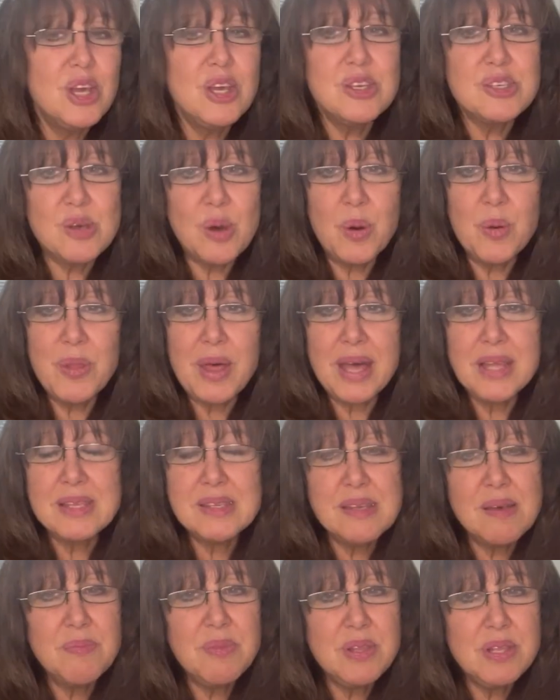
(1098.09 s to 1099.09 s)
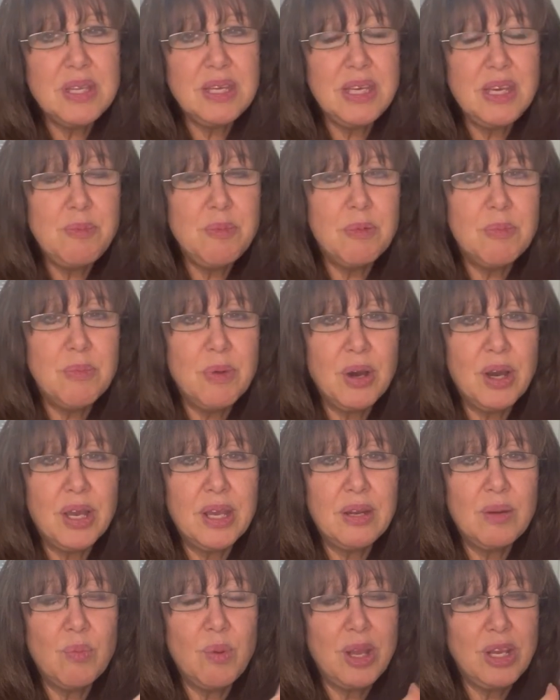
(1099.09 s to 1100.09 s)
So that's something to keep in
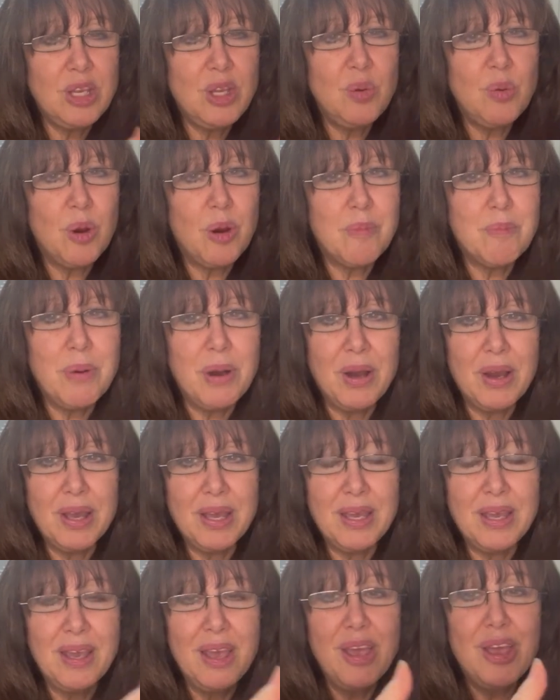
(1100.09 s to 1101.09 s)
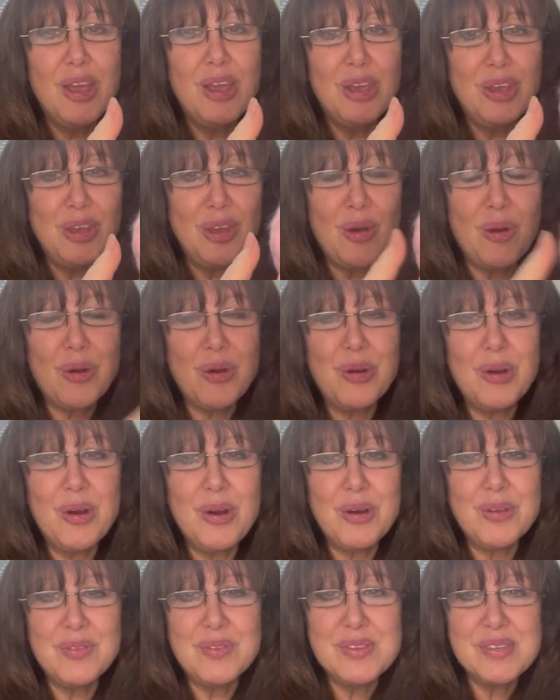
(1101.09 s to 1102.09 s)
mind when you are buying yarn
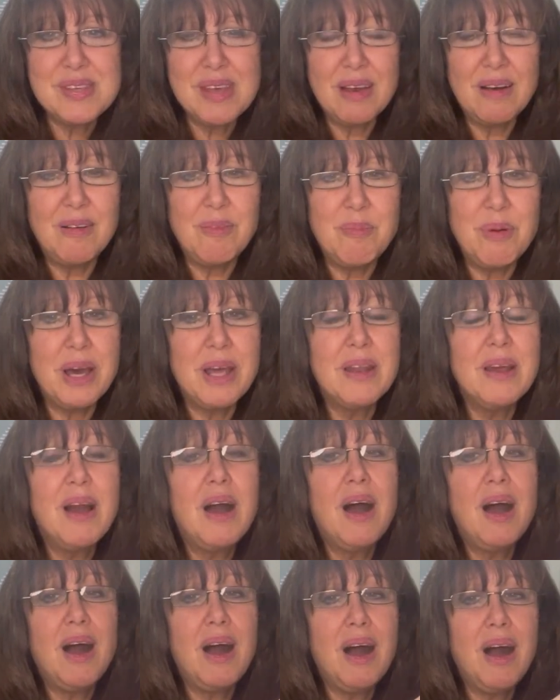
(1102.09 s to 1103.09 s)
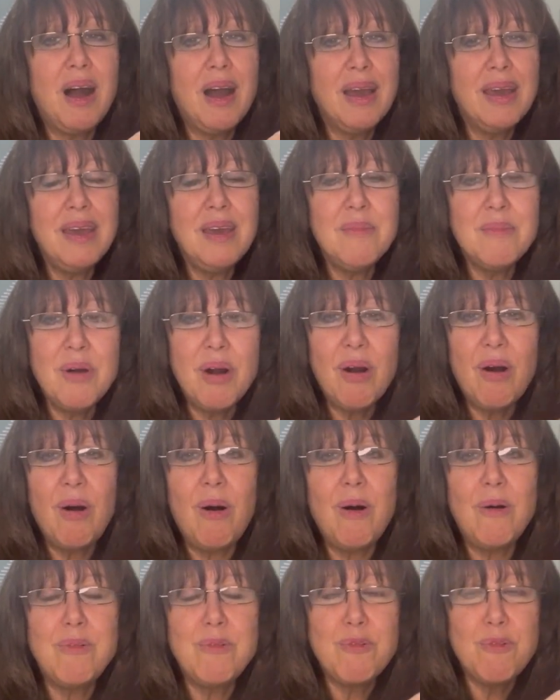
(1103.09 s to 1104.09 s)
on sale. But I am
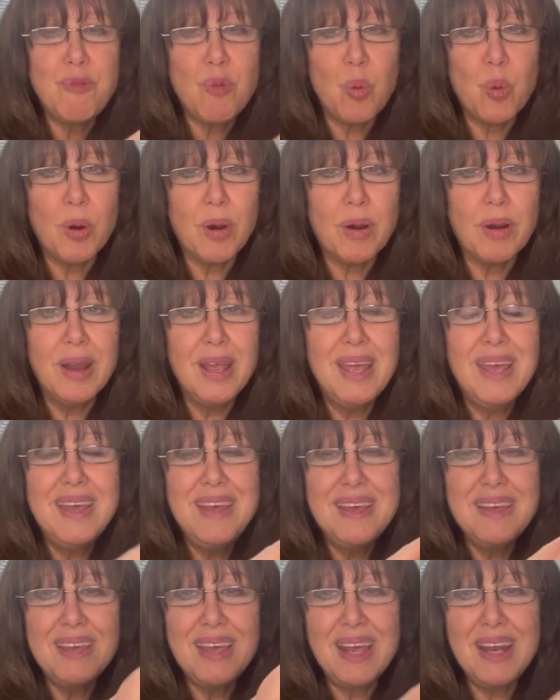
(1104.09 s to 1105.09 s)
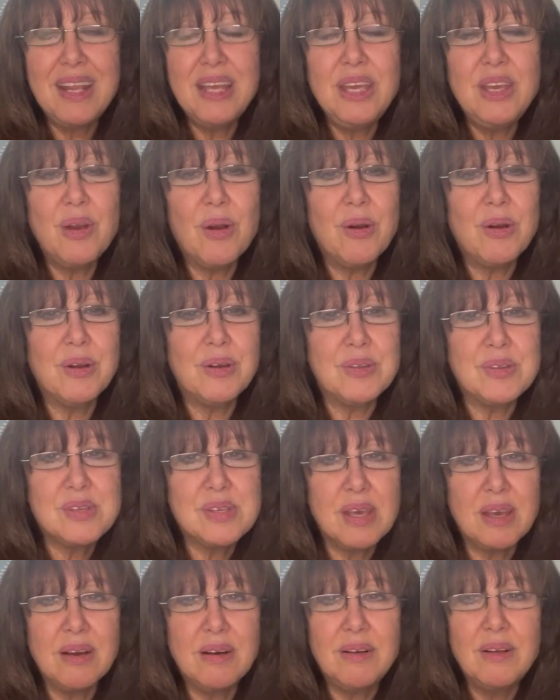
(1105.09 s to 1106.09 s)
all for getting yarn on
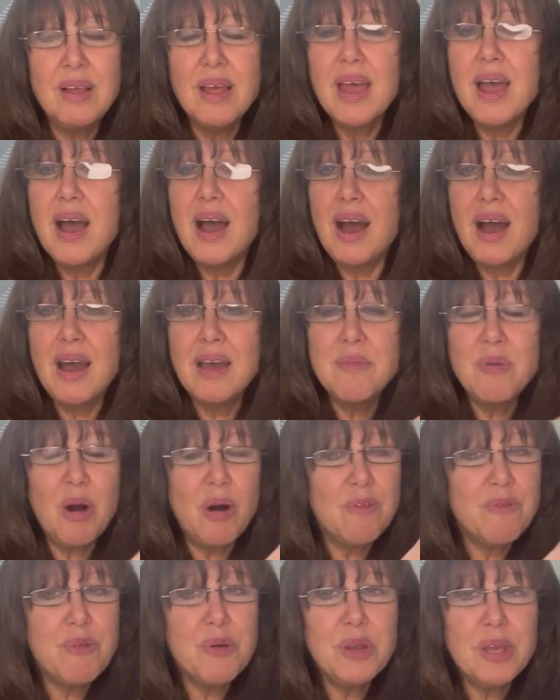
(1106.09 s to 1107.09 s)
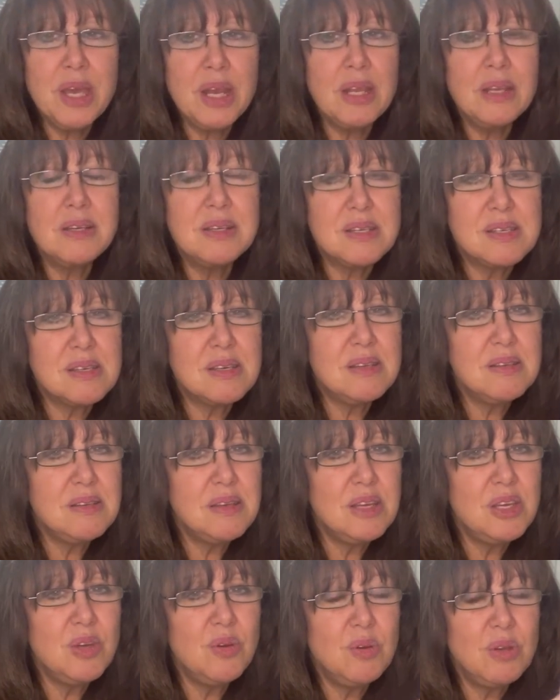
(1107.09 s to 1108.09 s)
sale. I'm all for getting
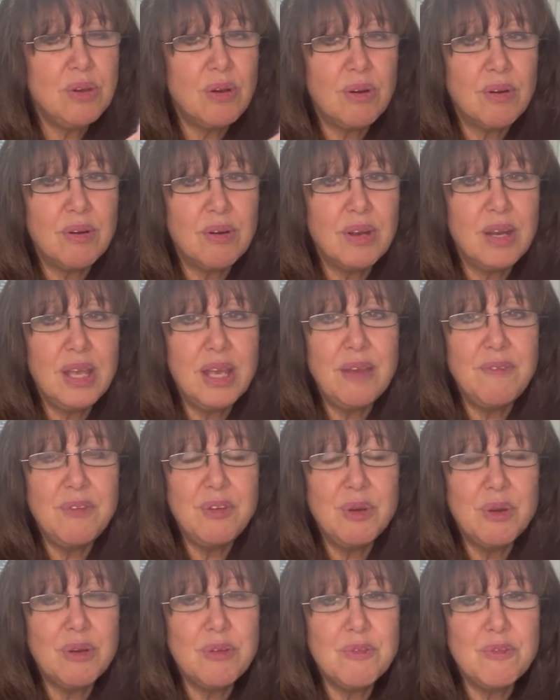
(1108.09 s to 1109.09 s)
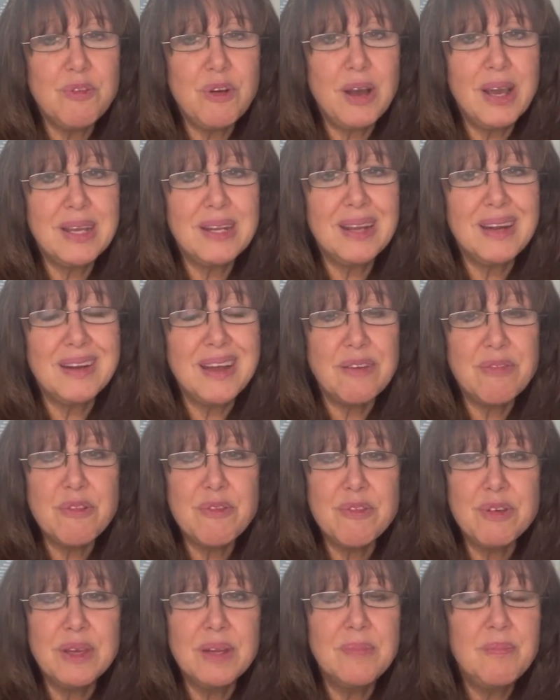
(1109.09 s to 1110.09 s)
discontinued yarn if you can find enough
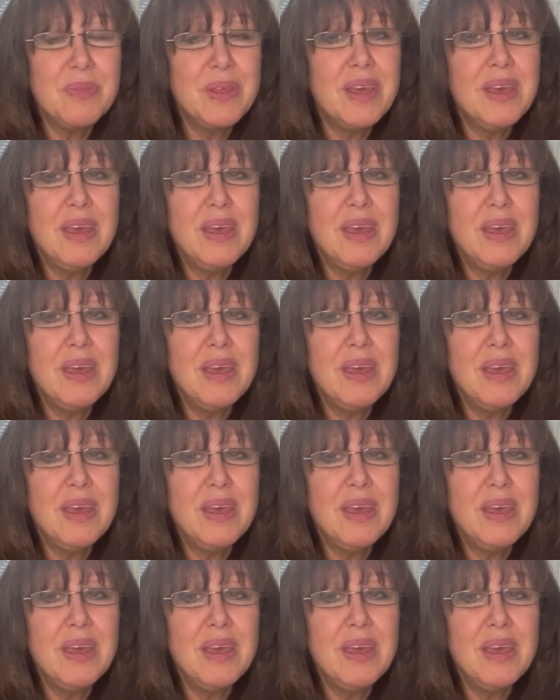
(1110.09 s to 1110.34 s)
of it.